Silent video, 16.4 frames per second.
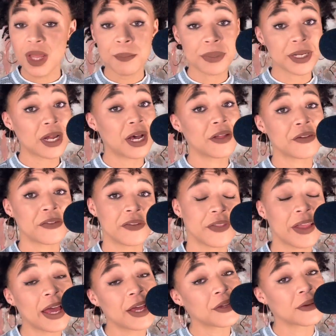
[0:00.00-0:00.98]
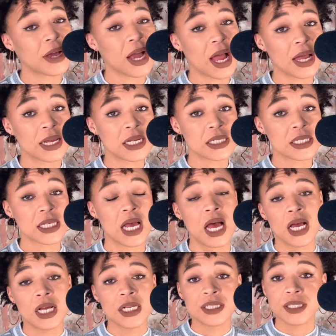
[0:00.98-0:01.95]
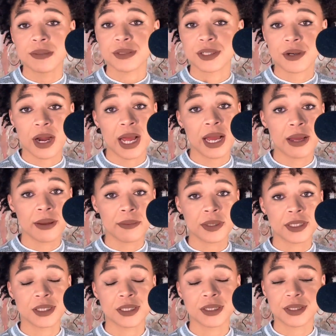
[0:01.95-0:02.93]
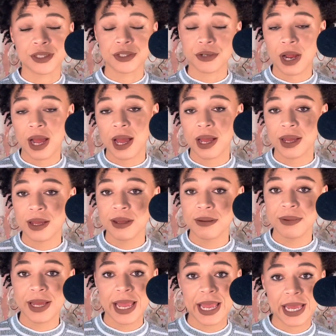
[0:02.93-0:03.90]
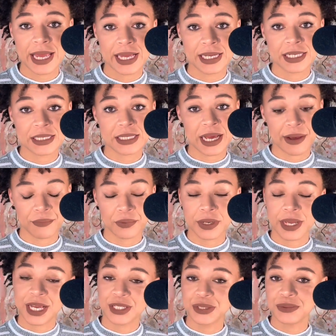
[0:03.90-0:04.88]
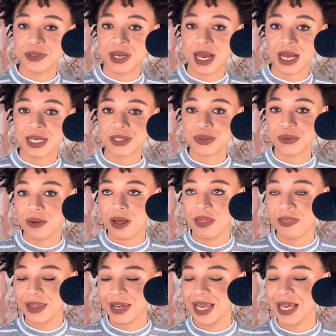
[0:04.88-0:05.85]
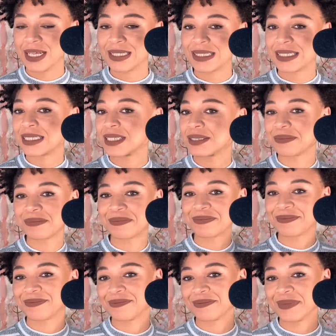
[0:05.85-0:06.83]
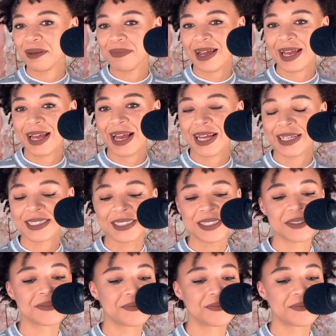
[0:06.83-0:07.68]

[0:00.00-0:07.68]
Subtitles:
But other than that, you guys, subscribe to the tribe, and I will catch you guys on the next. Bye, guys.